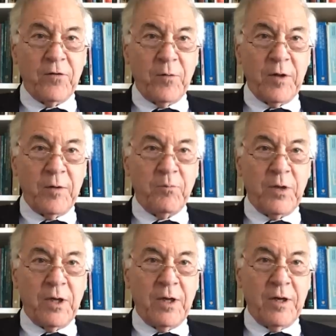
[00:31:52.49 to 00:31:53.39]
so it'd
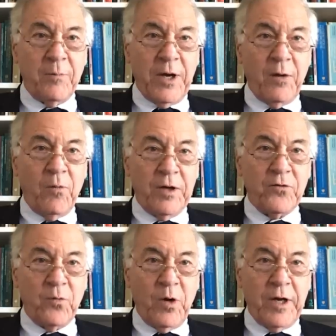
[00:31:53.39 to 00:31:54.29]
be in about
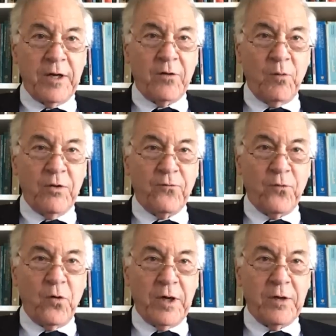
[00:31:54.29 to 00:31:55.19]
120 to
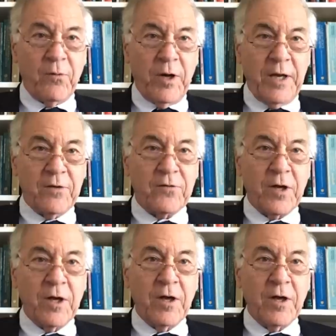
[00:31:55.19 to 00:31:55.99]
140 range.